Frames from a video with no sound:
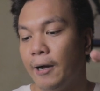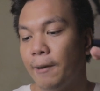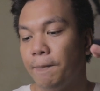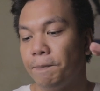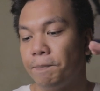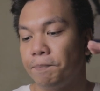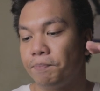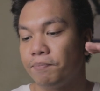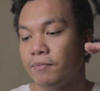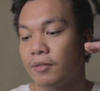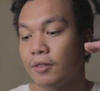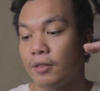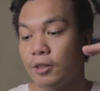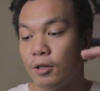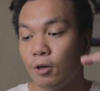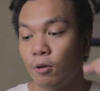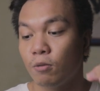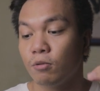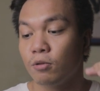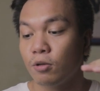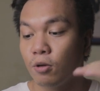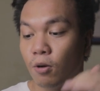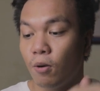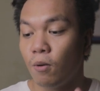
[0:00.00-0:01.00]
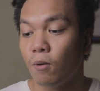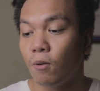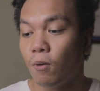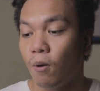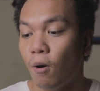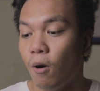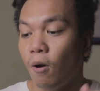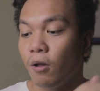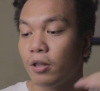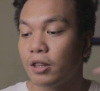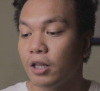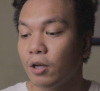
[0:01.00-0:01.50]
don't go
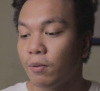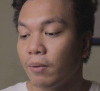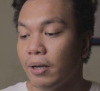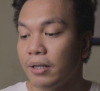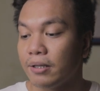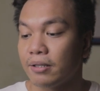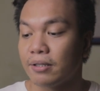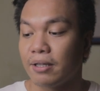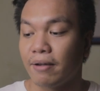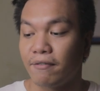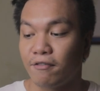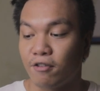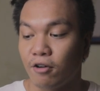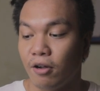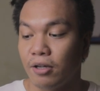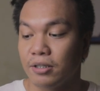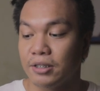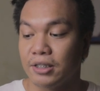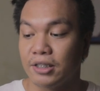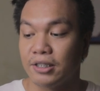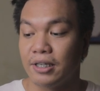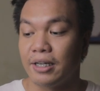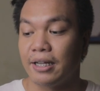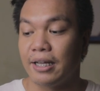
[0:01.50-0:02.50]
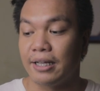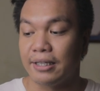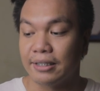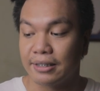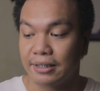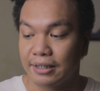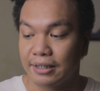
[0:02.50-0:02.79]
all the way to the front during a